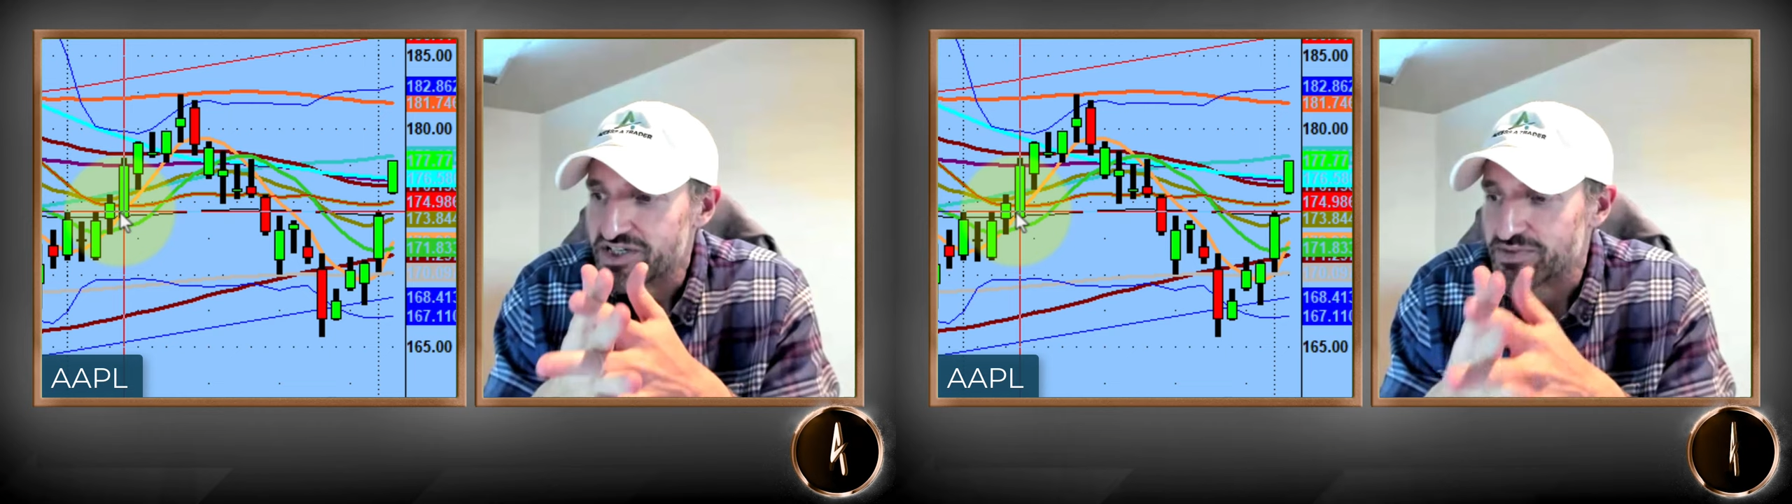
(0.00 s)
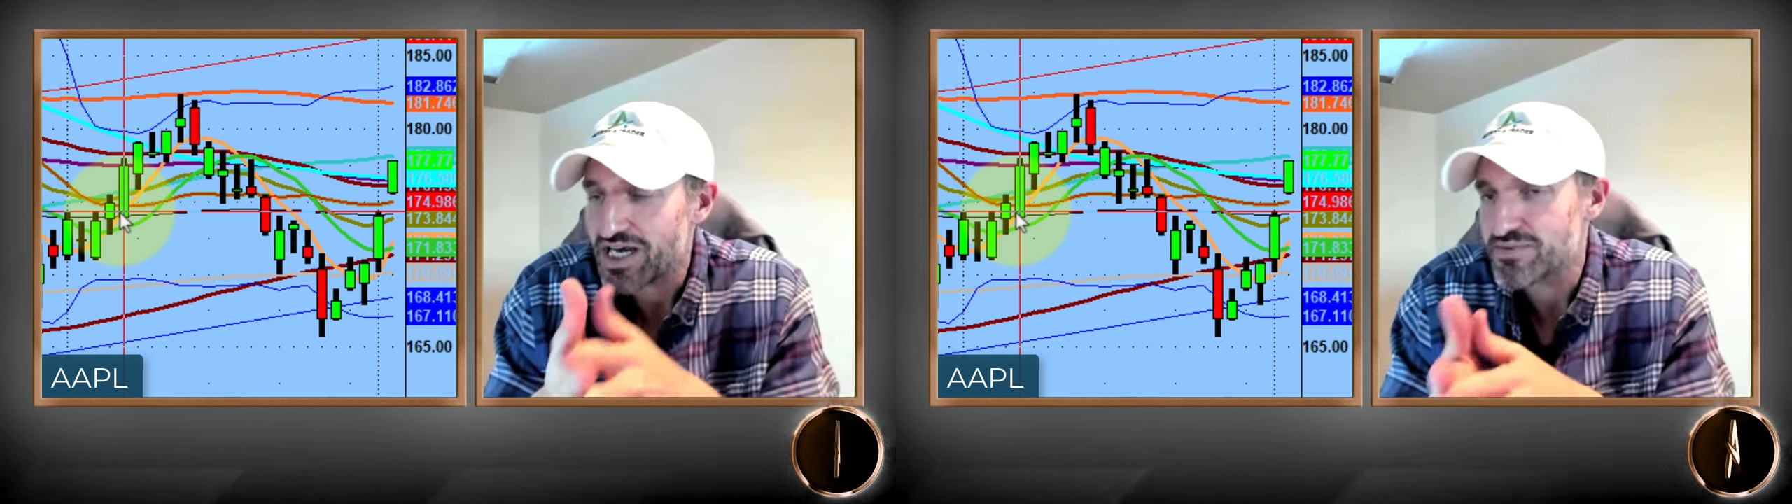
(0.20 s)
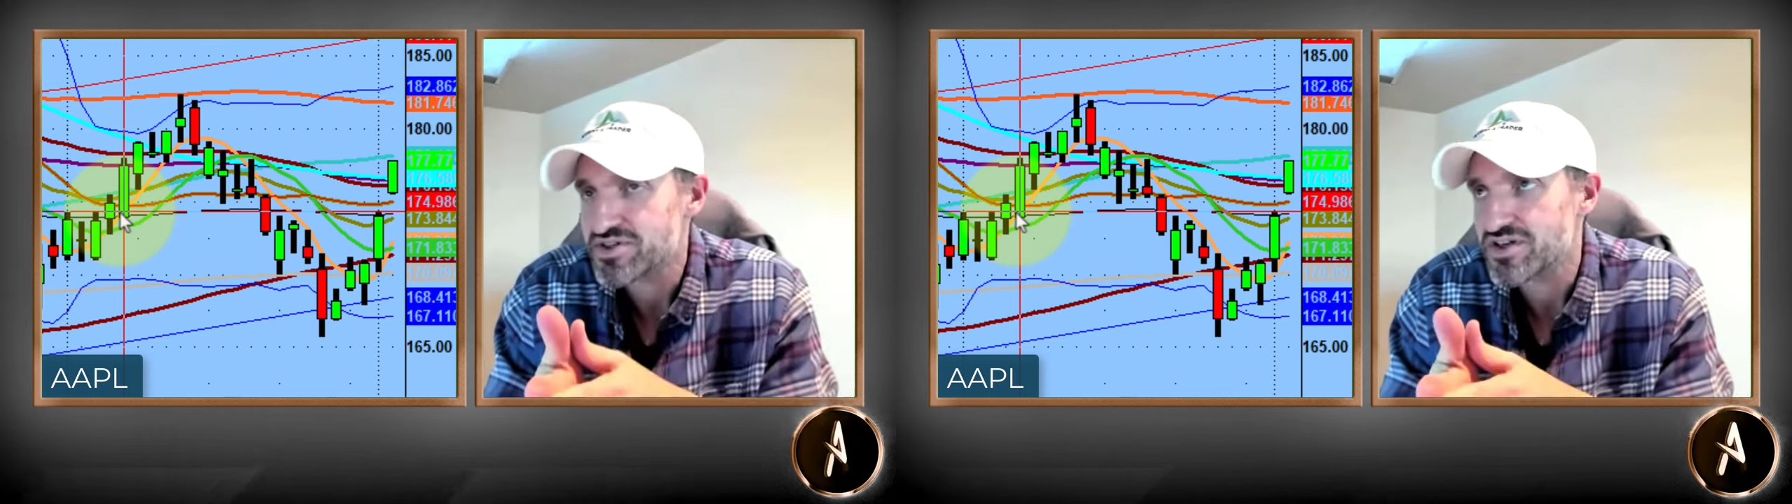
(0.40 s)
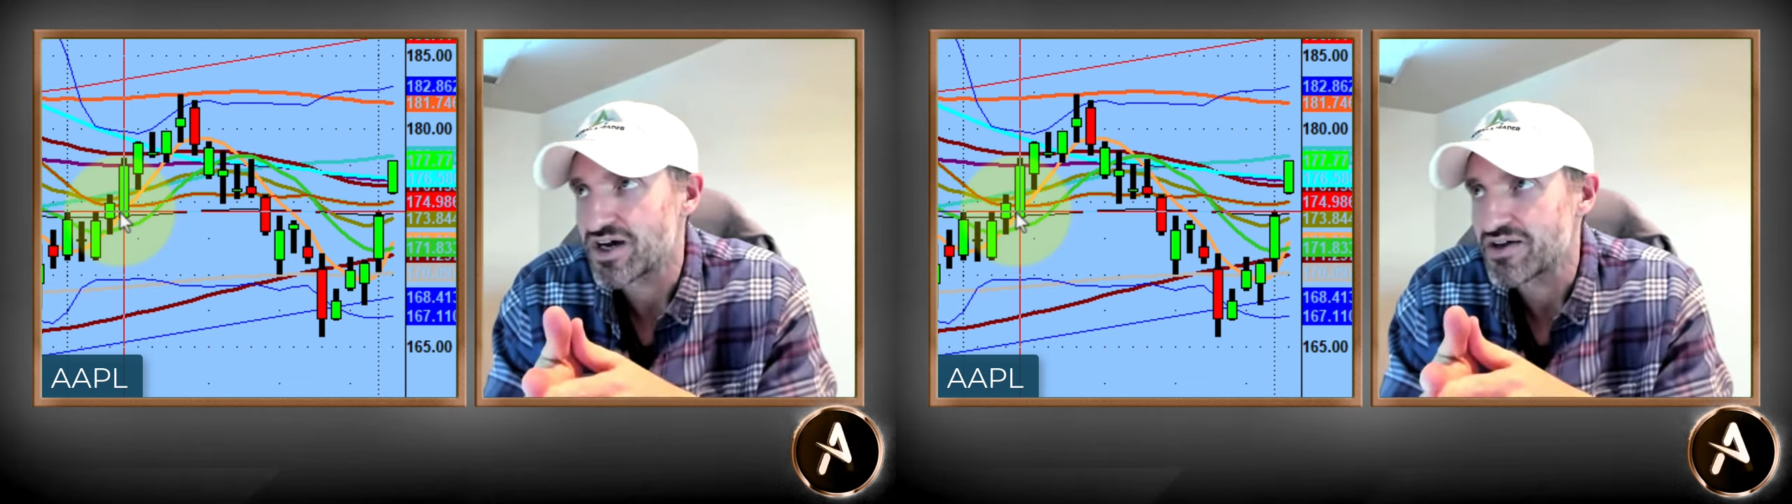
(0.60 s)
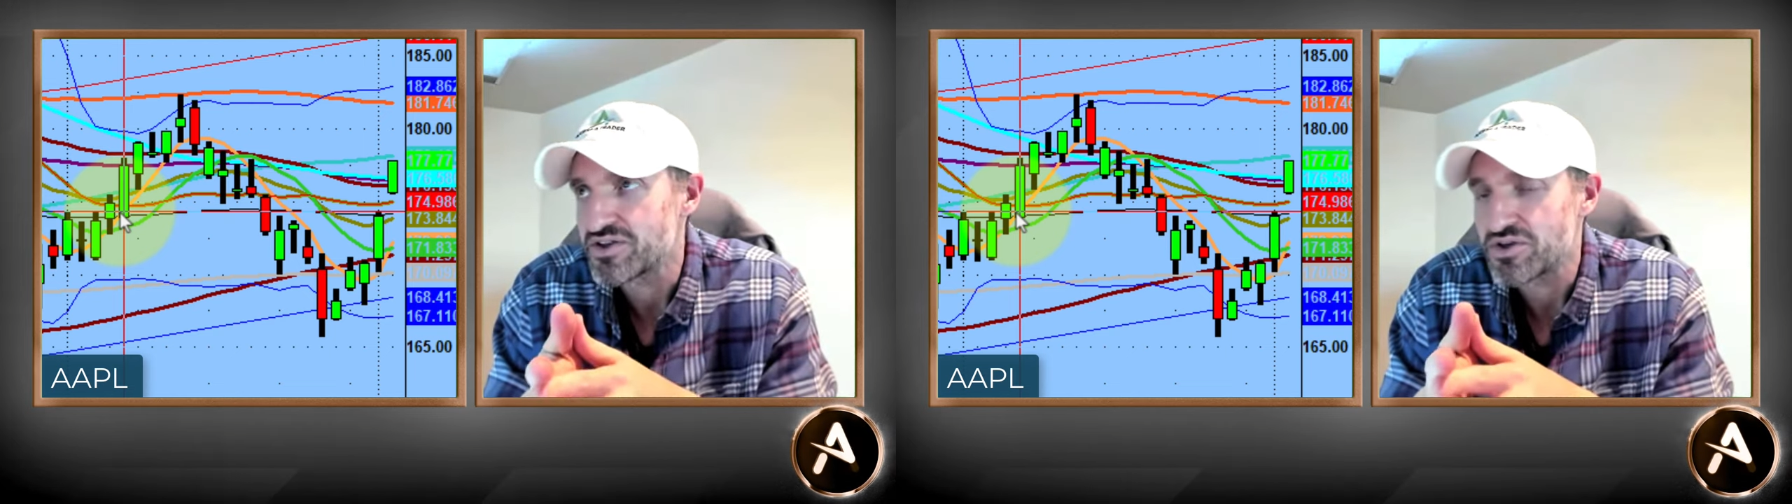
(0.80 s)
why sometimes
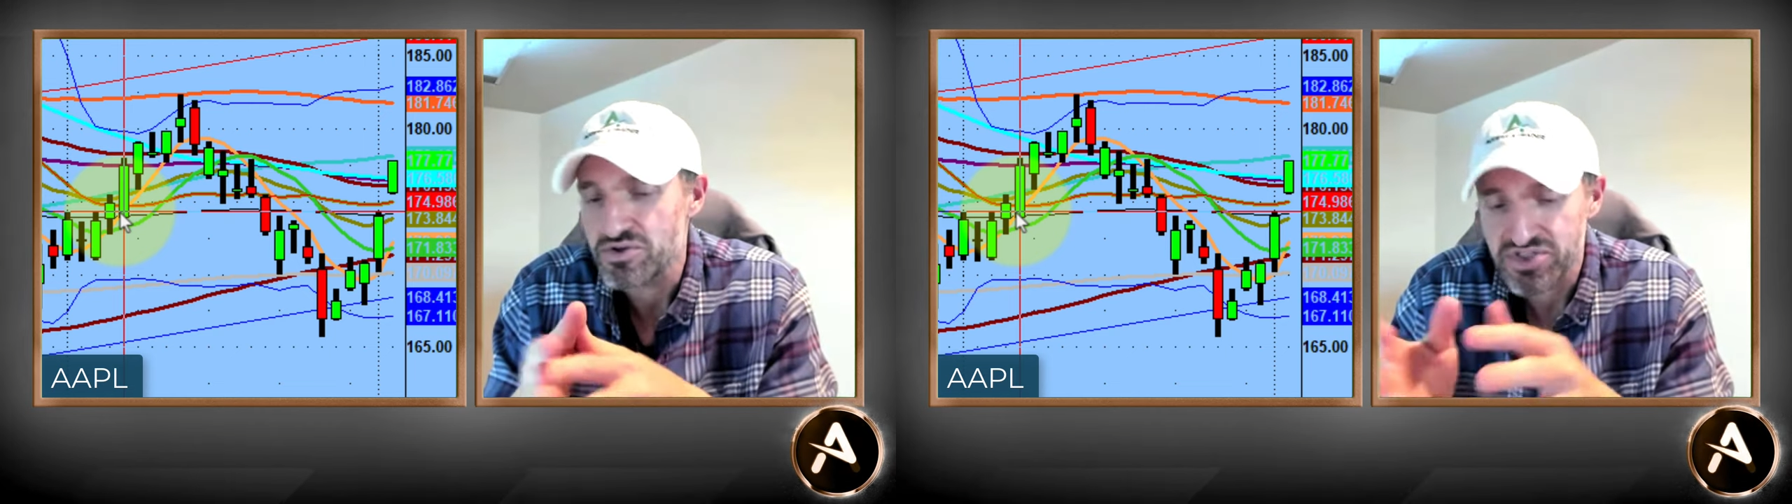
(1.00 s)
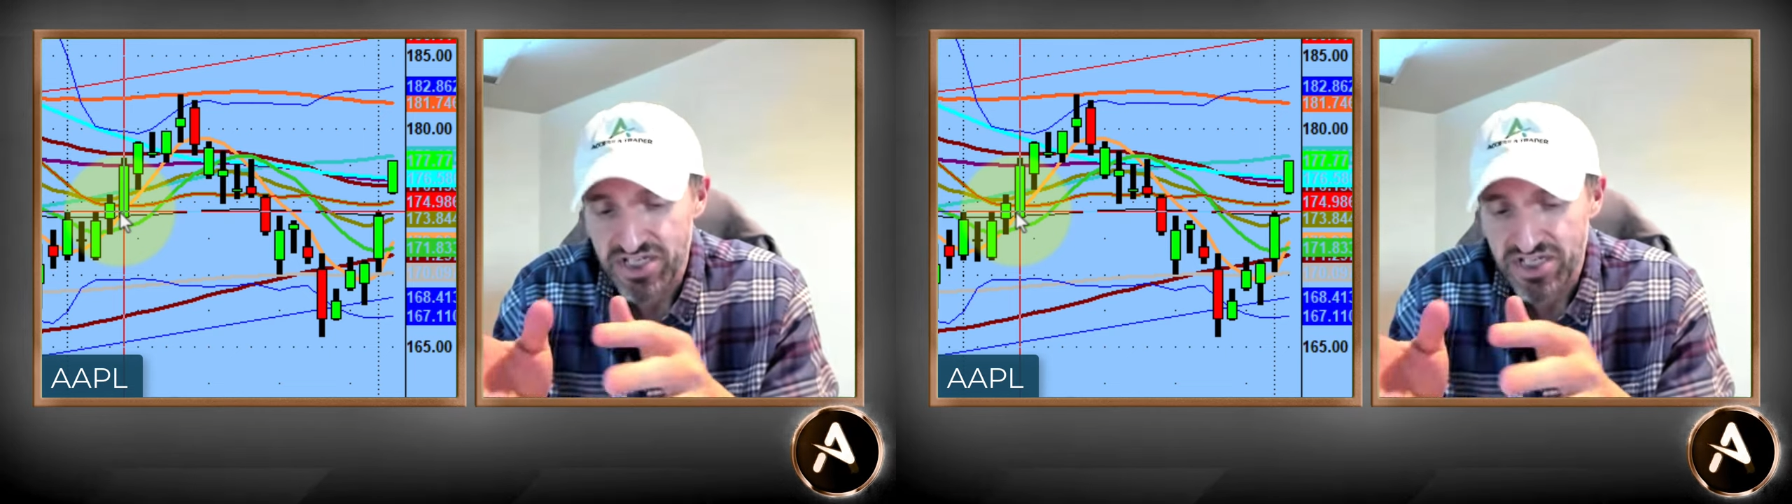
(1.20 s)
uh, you know you